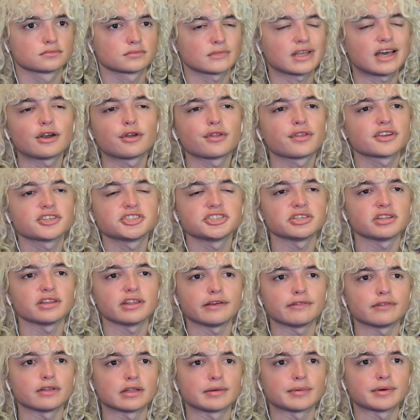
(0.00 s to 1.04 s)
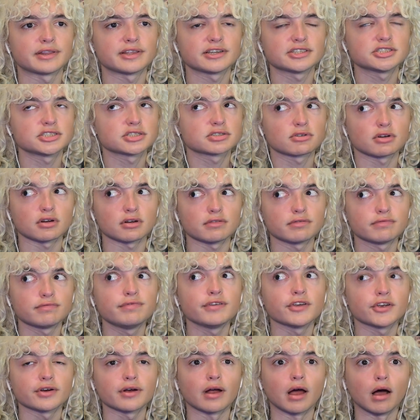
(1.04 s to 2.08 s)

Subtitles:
I don't think she's leaving them. I think she's going to figure